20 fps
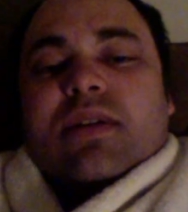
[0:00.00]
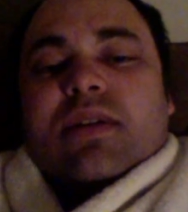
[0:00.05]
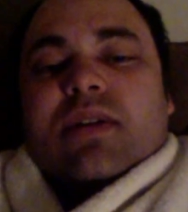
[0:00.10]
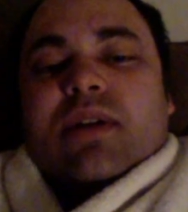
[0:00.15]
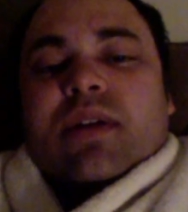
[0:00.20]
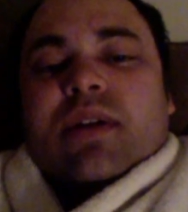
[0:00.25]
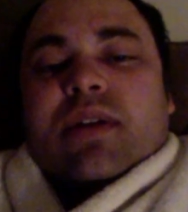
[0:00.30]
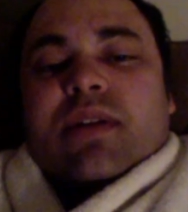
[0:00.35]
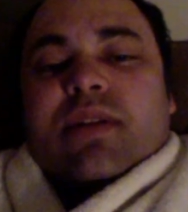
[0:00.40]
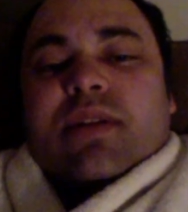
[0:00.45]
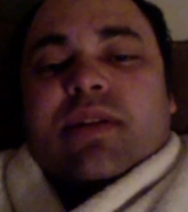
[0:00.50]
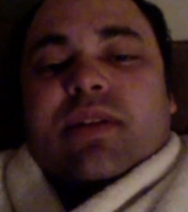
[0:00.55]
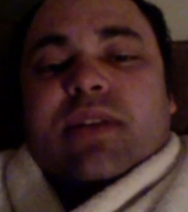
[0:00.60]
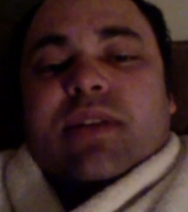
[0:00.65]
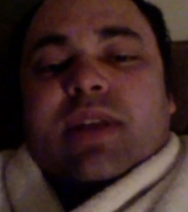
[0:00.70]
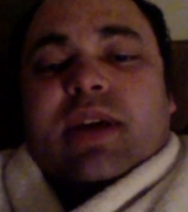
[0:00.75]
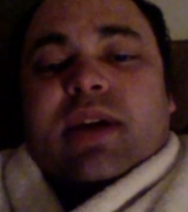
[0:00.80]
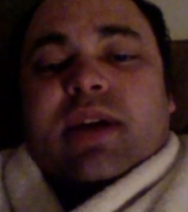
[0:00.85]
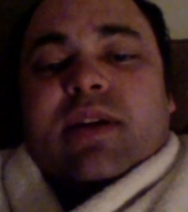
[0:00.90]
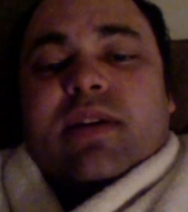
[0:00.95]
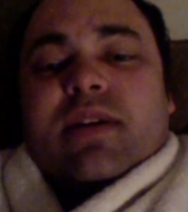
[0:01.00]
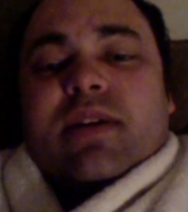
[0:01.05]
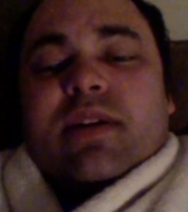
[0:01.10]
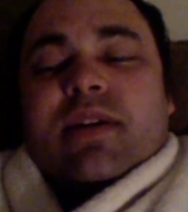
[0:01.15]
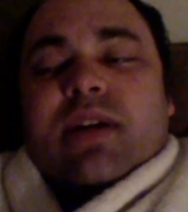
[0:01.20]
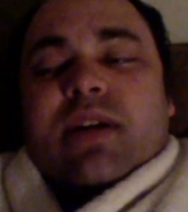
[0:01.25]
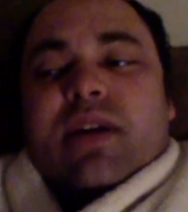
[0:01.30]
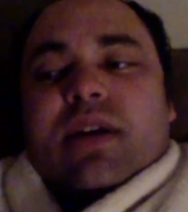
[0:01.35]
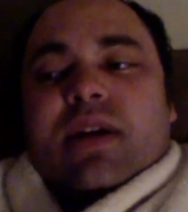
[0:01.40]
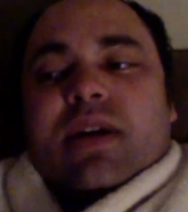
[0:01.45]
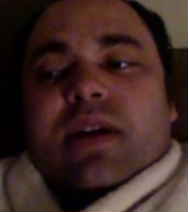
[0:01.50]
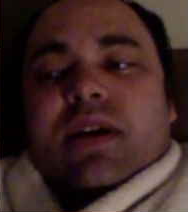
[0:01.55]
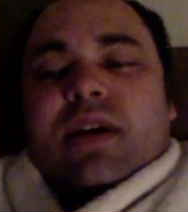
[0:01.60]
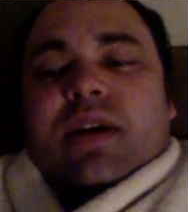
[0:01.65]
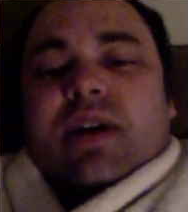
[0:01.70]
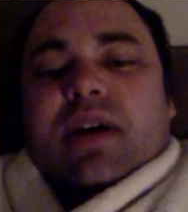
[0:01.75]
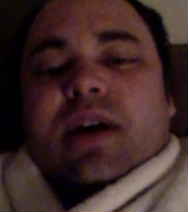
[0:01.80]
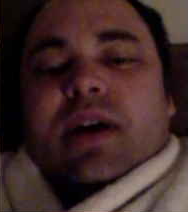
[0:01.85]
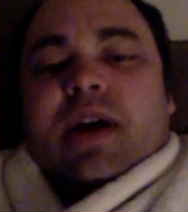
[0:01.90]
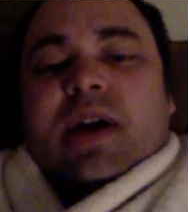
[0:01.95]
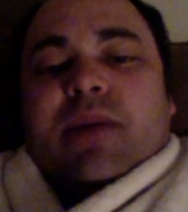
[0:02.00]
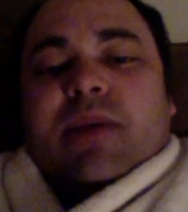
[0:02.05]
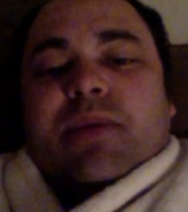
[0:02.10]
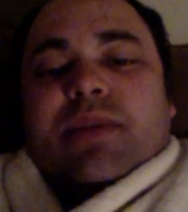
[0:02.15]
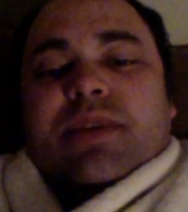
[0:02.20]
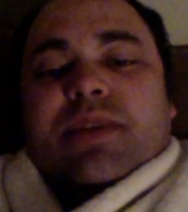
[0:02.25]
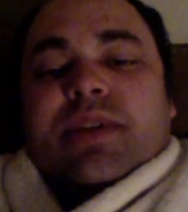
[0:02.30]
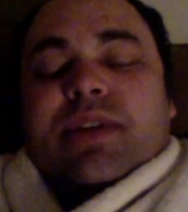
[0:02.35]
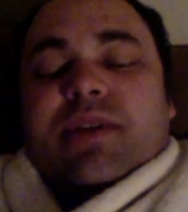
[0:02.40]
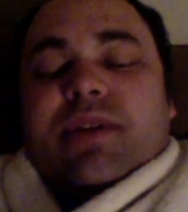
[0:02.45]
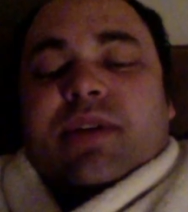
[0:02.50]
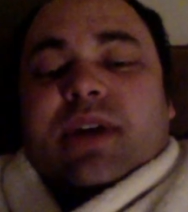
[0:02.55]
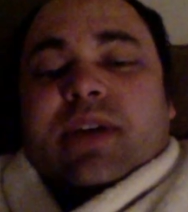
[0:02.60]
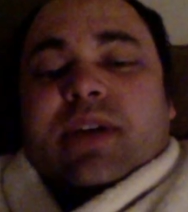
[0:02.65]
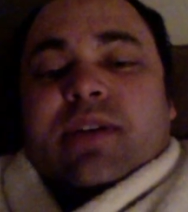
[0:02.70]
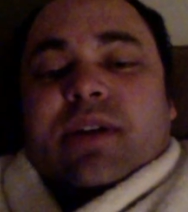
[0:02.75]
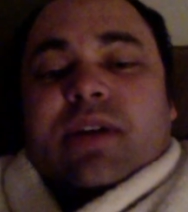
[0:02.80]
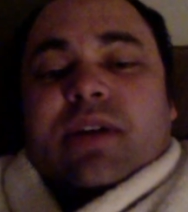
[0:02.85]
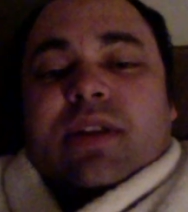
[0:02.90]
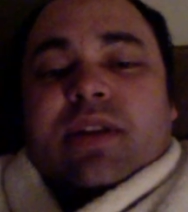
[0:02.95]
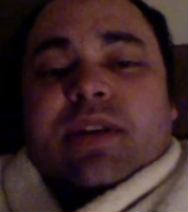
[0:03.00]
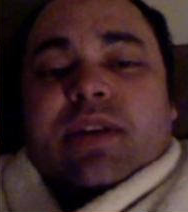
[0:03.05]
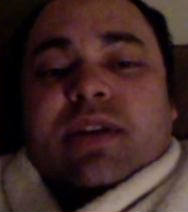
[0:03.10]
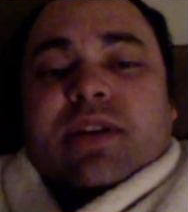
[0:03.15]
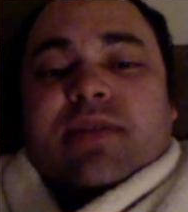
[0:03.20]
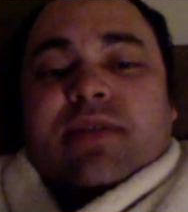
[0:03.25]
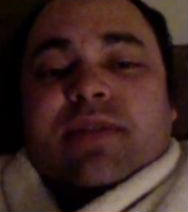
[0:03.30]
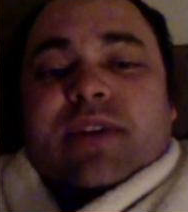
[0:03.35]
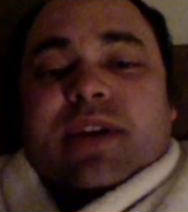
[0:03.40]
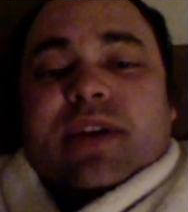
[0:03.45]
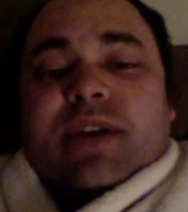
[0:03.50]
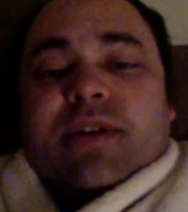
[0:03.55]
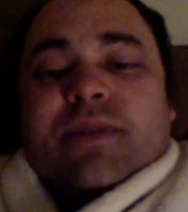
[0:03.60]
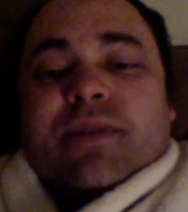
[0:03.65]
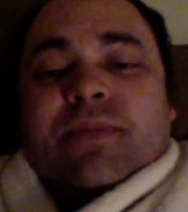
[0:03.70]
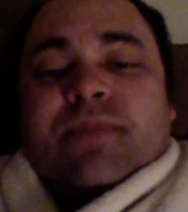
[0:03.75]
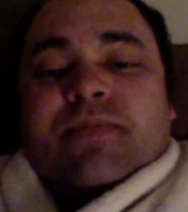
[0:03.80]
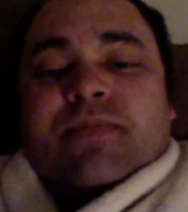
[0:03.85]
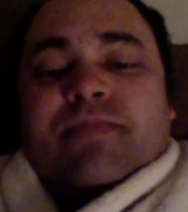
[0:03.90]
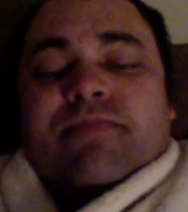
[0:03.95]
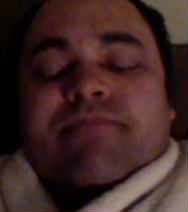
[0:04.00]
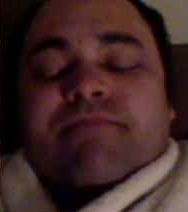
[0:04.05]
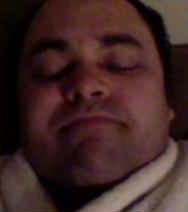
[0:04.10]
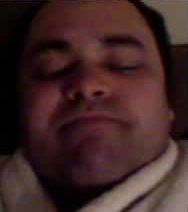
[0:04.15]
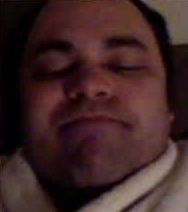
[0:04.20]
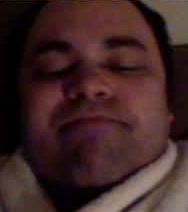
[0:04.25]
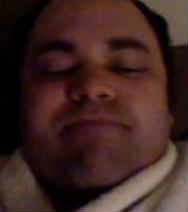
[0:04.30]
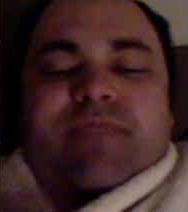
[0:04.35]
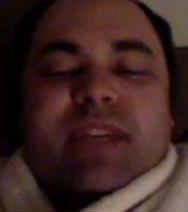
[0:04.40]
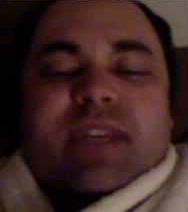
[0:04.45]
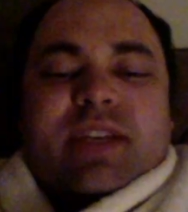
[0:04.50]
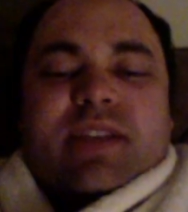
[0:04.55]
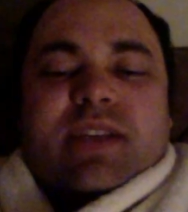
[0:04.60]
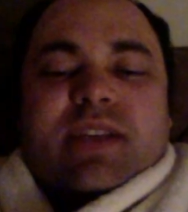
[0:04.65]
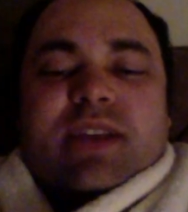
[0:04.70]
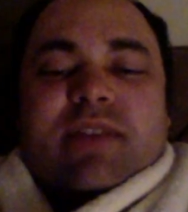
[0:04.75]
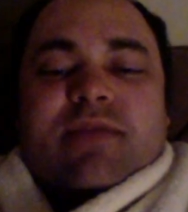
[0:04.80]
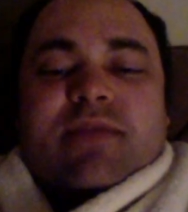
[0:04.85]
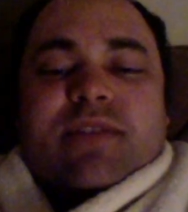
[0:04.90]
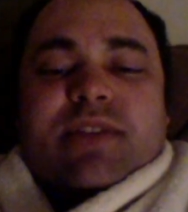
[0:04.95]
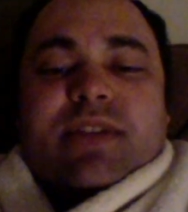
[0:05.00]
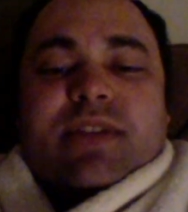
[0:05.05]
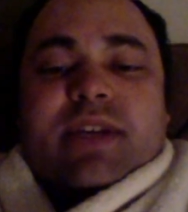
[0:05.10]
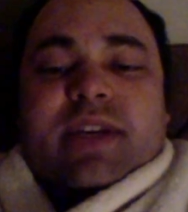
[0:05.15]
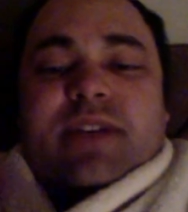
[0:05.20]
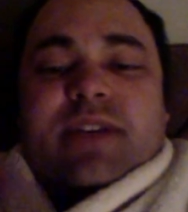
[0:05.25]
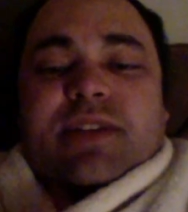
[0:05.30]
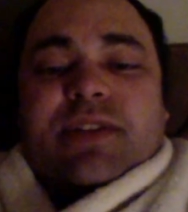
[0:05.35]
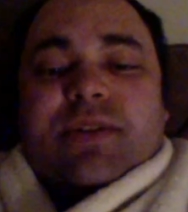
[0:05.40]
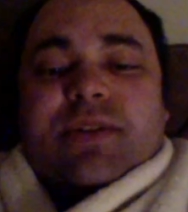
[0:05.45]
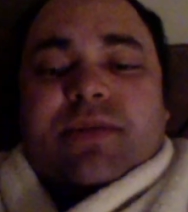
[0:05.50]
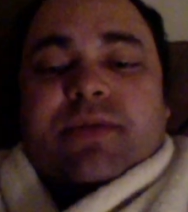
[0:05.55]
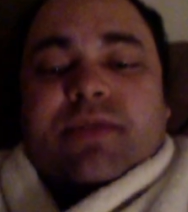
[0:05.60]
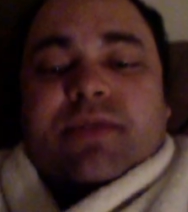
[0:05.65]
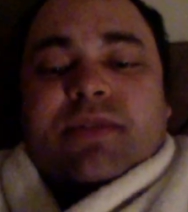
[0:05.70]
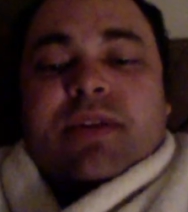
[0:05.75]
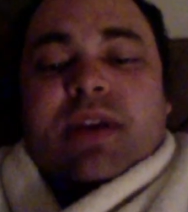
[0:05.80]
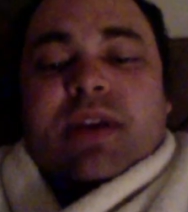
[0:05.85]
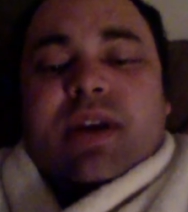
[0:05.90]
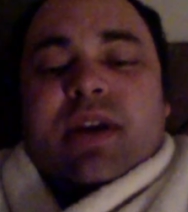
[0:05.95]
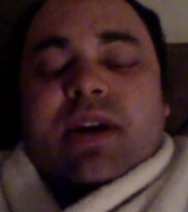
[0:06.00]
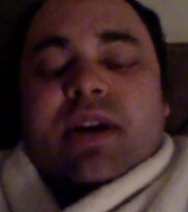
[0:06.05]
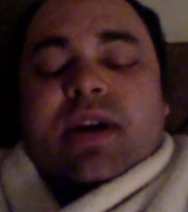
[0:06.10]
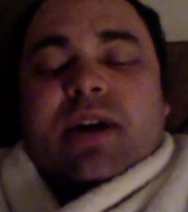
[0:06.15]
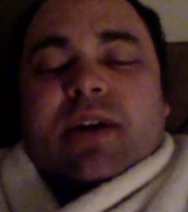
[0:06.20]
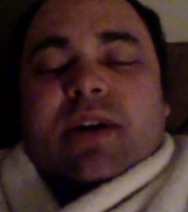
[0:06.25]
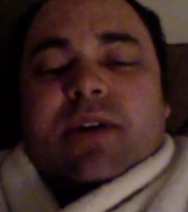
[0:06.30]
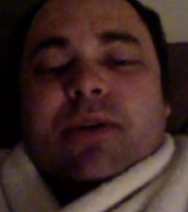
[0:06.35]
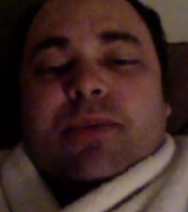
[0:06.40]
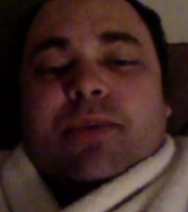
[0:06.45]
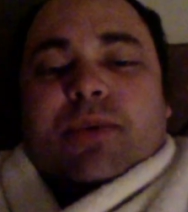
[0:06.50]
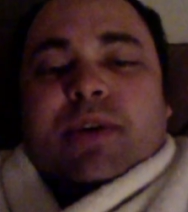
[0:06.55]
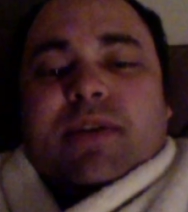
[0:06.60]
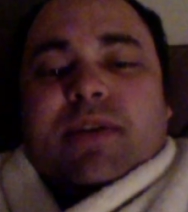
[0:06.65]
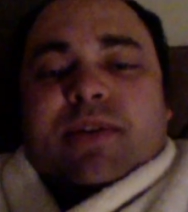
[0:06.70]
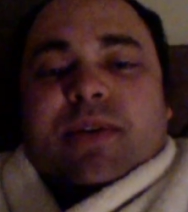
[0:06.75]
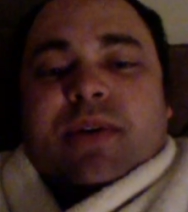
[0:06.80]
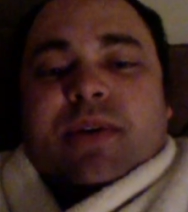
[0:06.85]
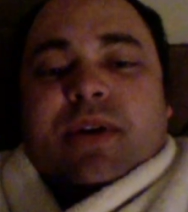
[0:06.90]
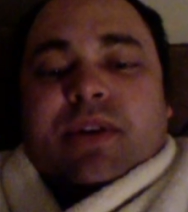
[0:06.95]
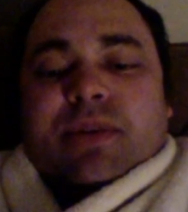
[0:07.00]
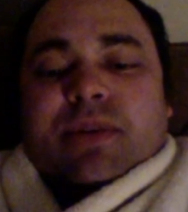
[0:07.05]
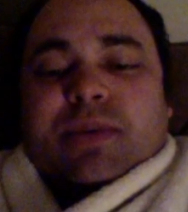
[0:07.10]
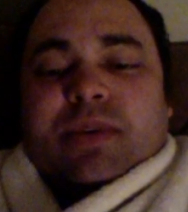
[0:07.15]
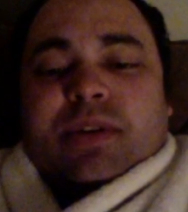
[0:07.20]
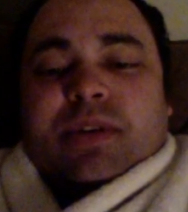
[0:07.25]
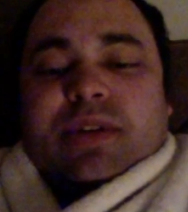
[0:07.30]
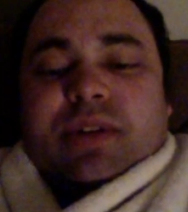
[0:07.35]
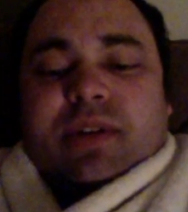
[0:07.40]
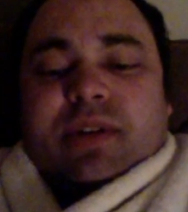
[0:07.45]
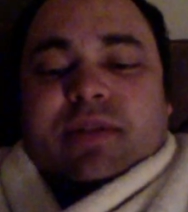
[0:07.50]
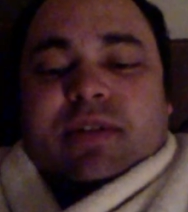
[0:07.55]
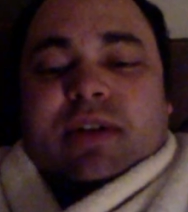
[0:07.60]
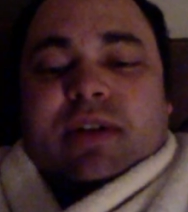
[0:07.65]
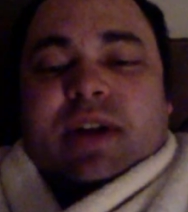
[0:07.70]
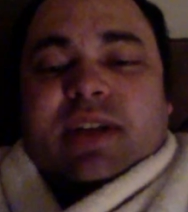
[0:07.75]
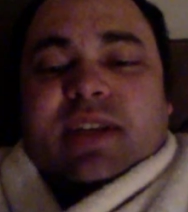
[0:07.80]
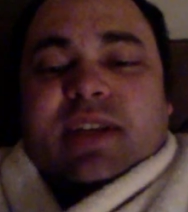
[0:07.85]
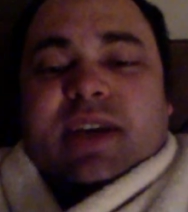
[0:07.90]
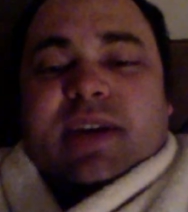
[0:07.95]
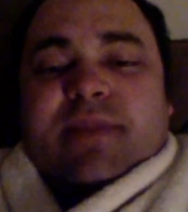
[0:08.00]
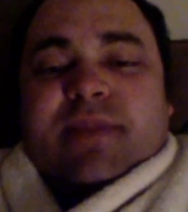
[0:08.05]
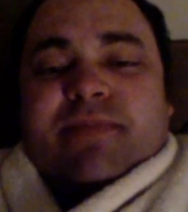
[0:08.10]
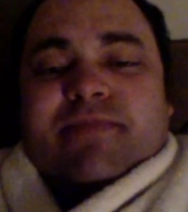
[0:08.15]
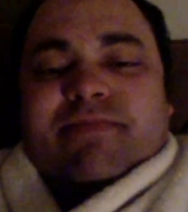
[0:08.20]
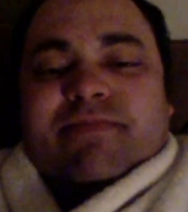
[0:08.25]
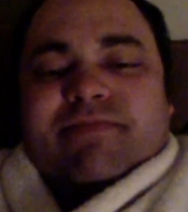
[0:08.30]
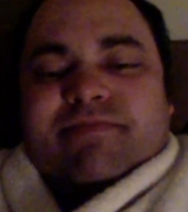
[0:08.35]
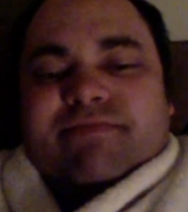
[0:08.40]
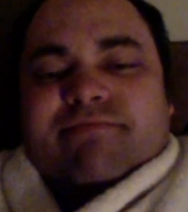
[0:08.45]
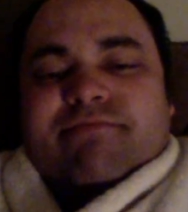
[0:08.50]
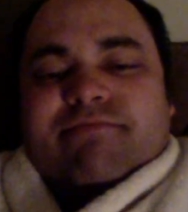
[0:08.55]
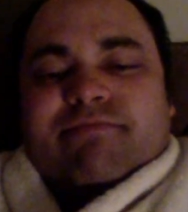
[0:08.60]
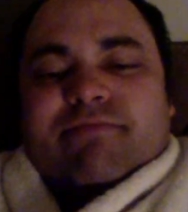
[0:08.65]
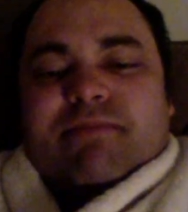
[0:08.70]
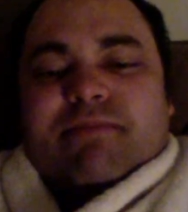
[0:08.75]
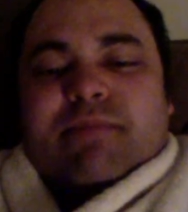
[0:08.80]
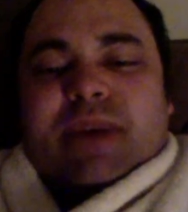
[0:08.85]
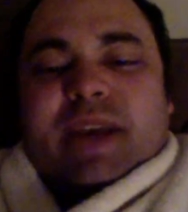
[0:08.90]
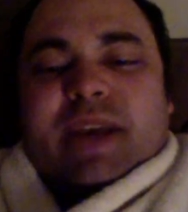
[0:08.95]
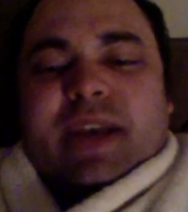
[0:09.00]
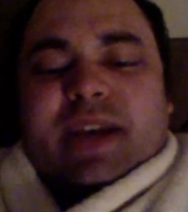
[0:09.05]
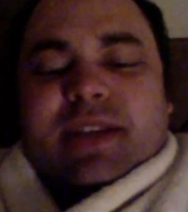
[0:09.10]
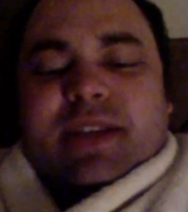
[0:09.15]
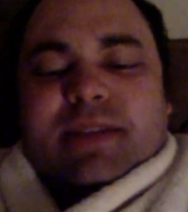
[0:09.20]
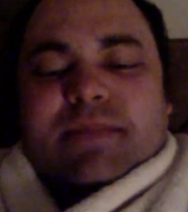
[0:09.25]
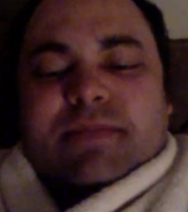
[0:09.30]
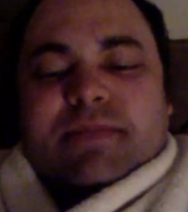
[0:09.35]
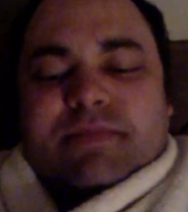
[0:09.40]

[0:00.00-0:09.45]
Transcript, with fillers: other than that, I will see you guys all in the next video. Thanks again for staying tuned. Hope wherever you are in the world you have a great day. Bye guys.